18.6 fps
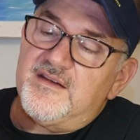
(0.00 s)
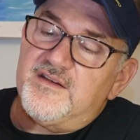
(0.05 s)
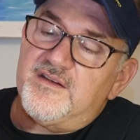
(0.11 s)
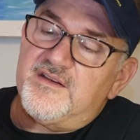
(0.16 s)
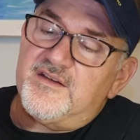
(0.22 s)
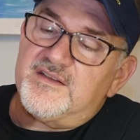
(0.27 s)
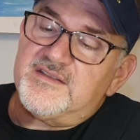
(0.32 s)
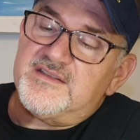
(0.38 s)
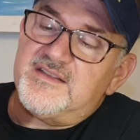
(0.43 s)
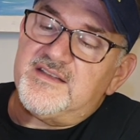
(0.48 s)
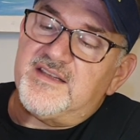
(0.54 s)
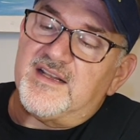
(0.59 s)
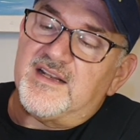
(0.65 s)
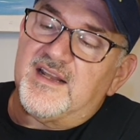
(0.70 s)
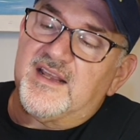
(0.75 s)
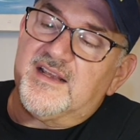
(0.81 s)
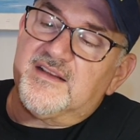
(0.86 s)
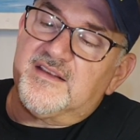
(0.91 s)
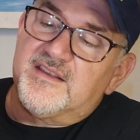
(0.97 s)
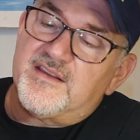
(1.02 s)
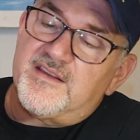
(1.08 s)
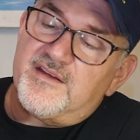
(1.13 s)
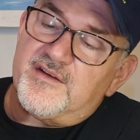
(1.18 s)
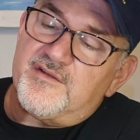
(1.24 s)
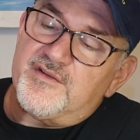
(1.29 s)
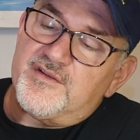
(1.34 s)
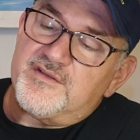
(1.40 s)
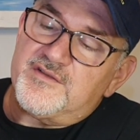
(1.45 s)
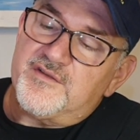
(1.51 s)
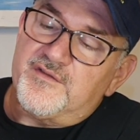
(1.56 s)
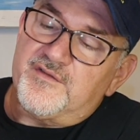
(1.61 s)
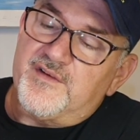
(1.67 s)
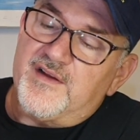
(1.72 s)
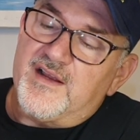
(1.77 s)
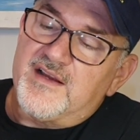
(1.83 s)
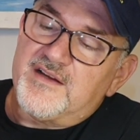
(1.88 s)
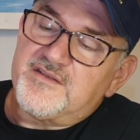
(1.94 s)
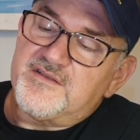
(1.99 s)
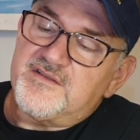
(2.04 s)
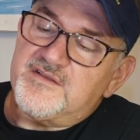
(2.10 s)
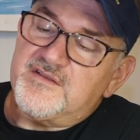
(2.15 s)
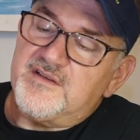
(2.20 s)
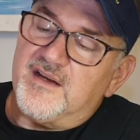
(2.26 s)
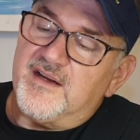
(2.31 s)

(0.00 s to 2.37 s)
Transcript: You can see the length of the crystal flash.